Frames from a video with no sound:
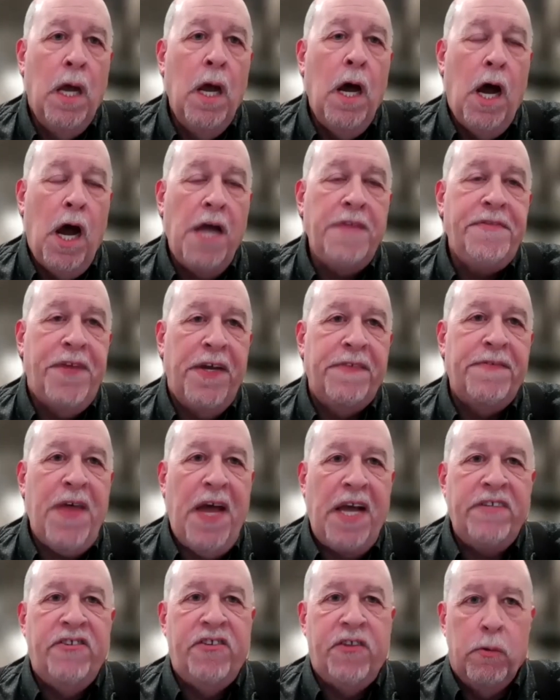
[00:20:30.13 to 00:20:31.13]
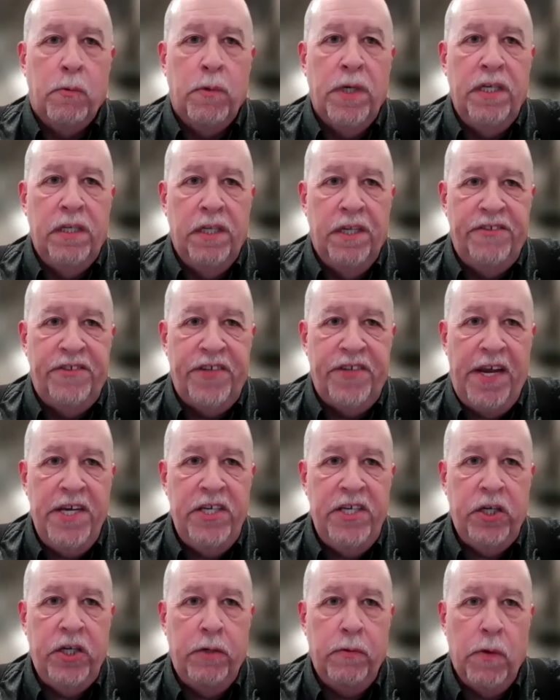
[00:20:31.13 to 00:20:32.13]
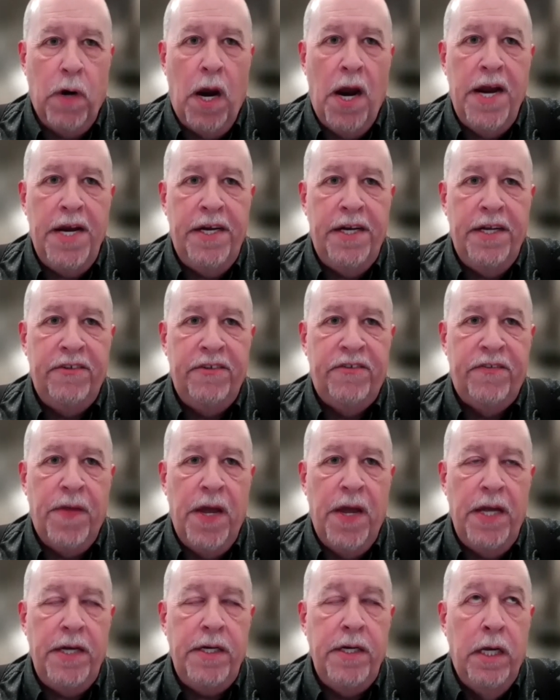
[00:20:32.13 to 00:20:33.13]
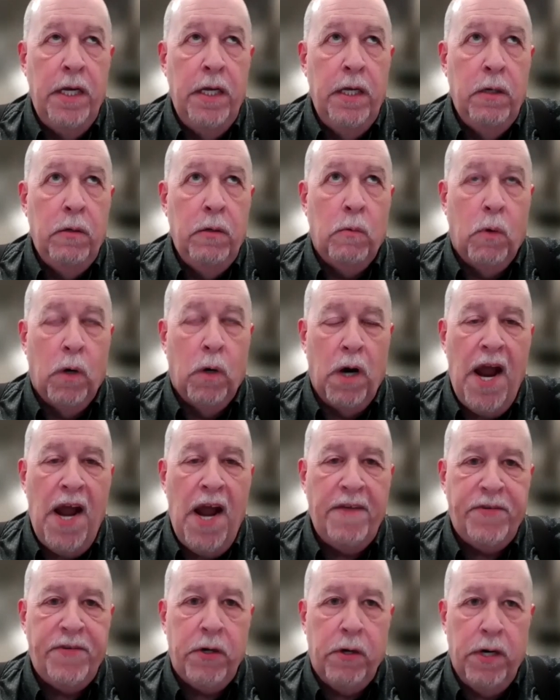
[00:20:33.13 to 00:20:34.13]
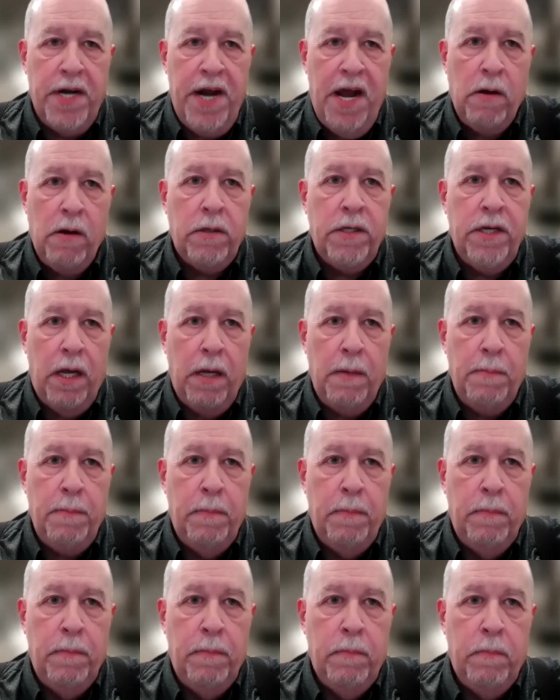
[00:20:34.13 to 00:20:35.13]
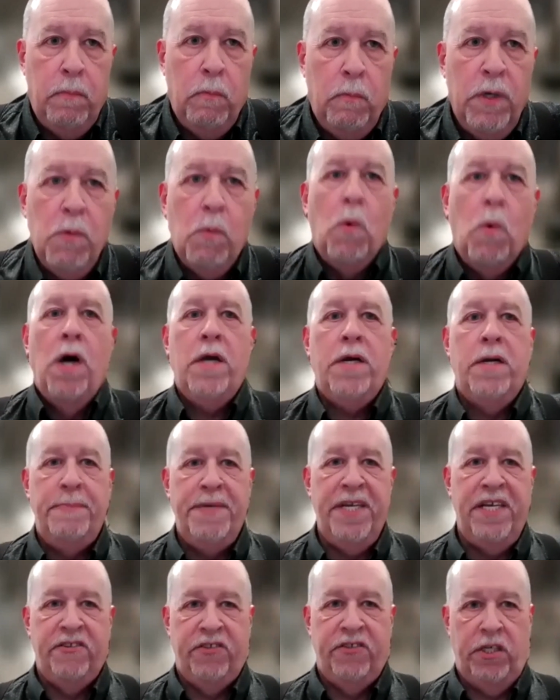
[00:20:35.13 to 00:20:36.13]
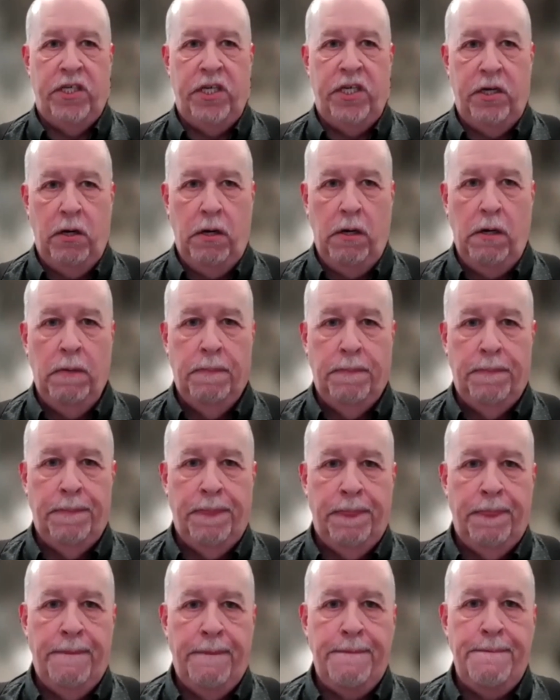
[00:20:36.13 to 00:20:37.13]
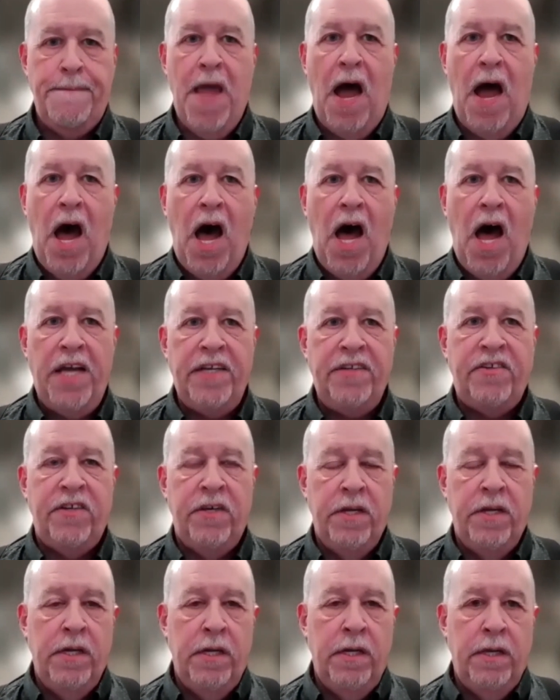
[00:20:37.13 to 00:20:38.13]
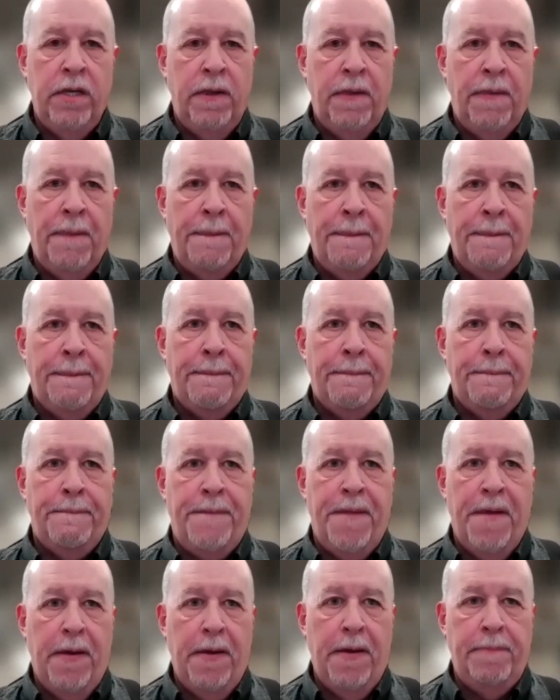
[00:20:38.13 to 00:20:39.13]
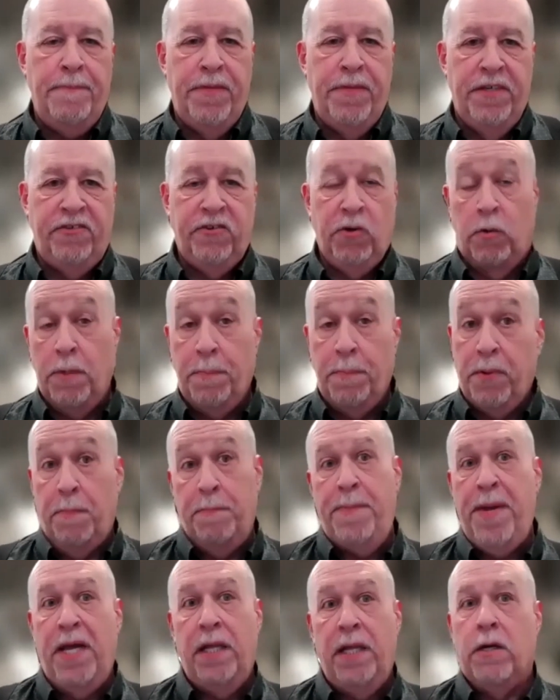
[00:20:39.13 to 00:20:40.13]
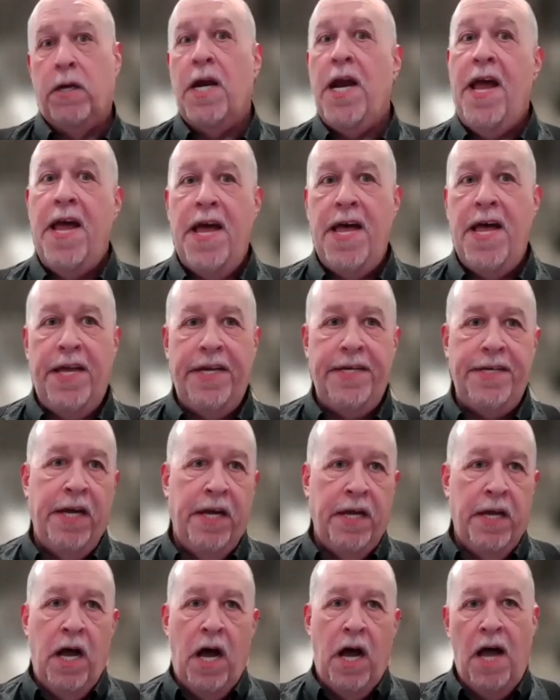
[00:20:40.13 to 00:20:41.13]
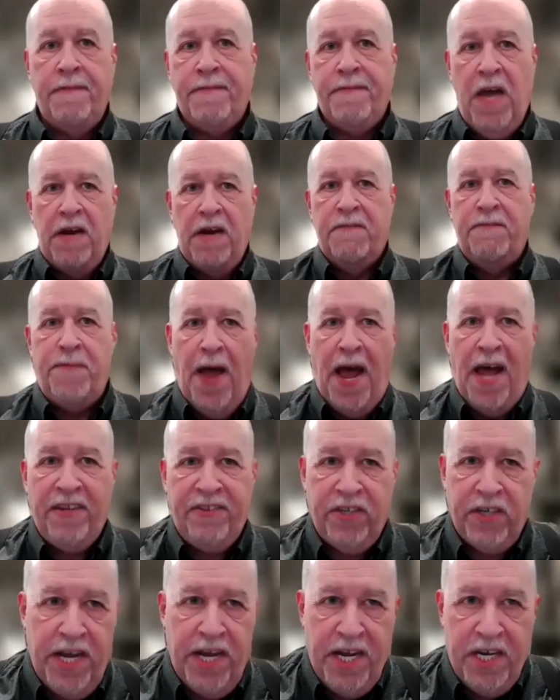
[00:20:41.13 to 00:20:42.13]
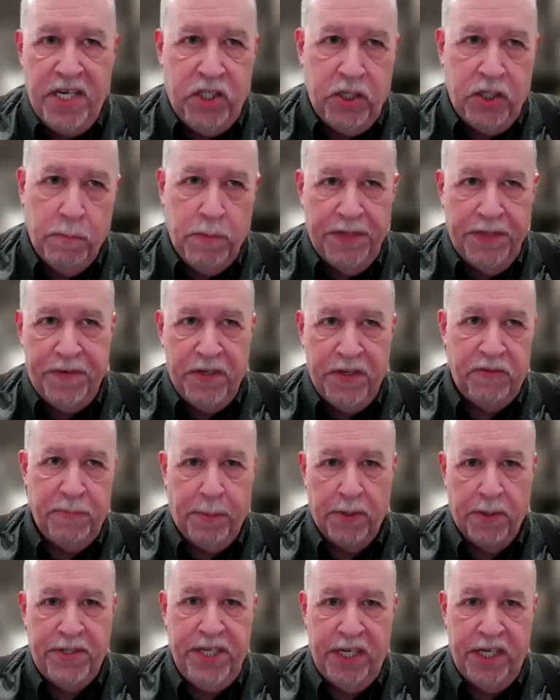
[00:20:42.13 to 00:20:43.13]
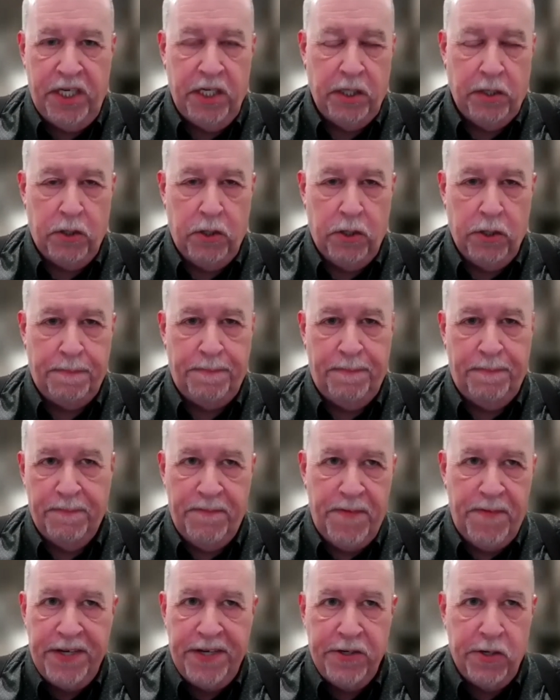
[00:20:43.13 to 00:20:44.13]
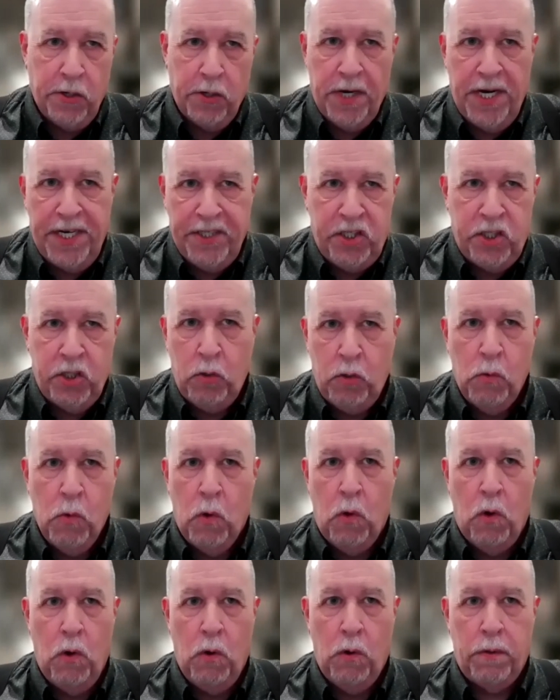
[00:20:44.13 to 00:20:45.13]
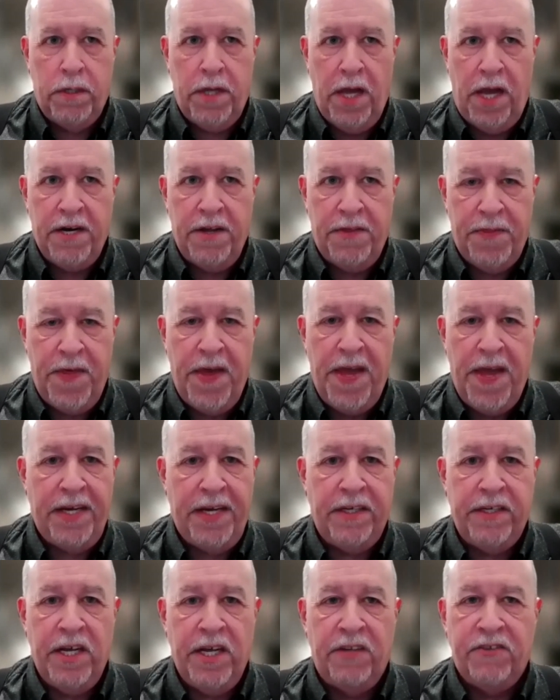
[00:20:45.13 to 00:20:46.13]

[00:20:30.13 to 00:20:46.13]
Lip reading: I think that's the realization, right? Is that we're after an outcome. We want to be secure, not the sort of propeller head, I've got a fascination with this particular vendor and tool kind of thing.